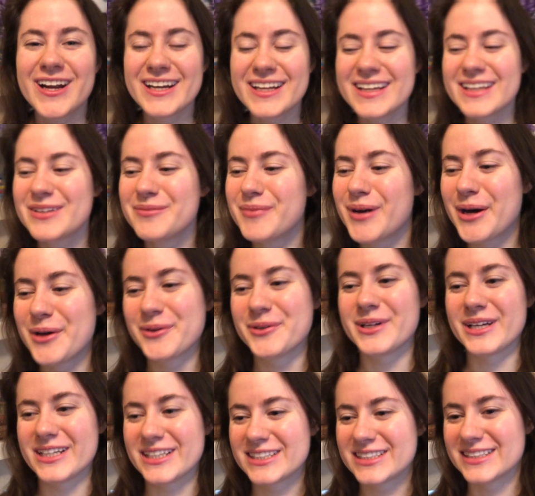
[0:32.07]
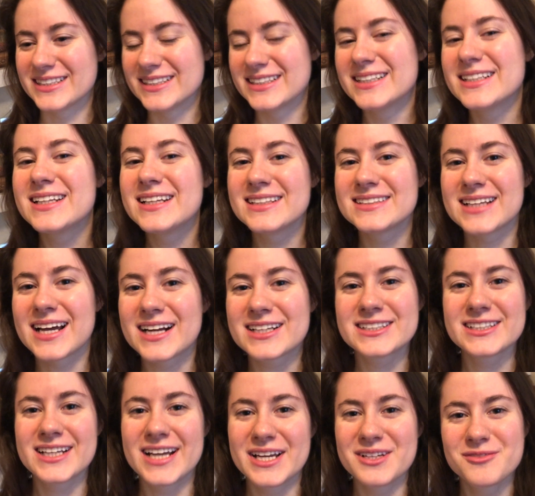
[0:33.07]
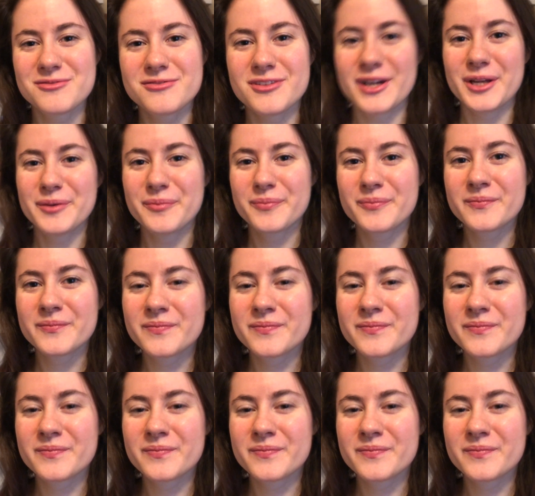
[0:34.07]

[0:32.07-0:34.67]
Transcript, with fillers: running in moderation is actually kind of fun.